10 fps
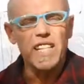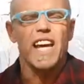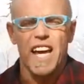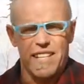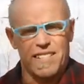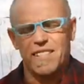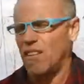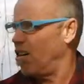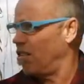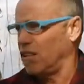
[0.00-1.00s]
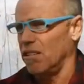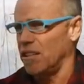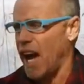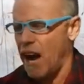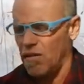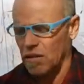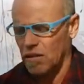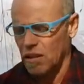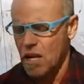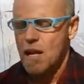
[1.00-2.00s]
Yes. Oh, no doubt.
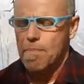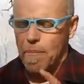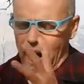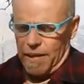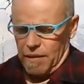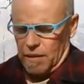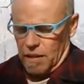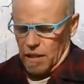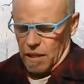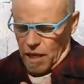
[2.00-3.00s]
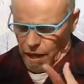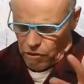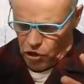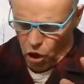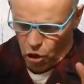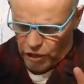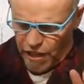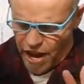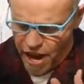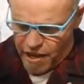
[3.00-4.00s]
But it was only
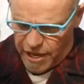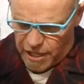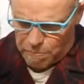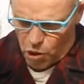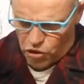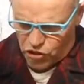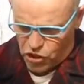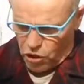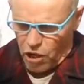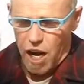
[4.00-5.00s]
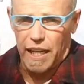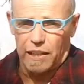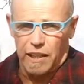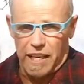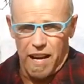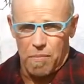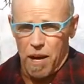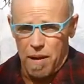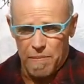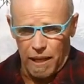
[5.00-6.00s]
their exposure so long, and look how
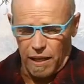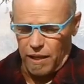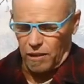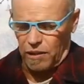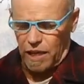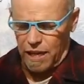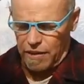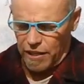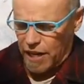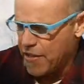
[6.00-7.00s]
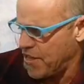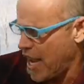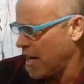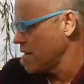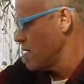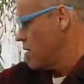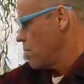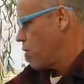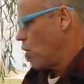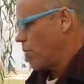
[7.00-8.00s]
many of them had killed. Look how many of them died. Then,
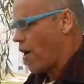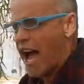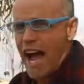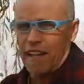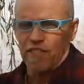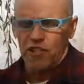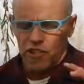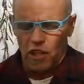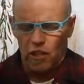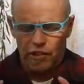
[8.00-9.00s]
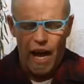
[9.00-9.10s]
boom, they're out of the circle.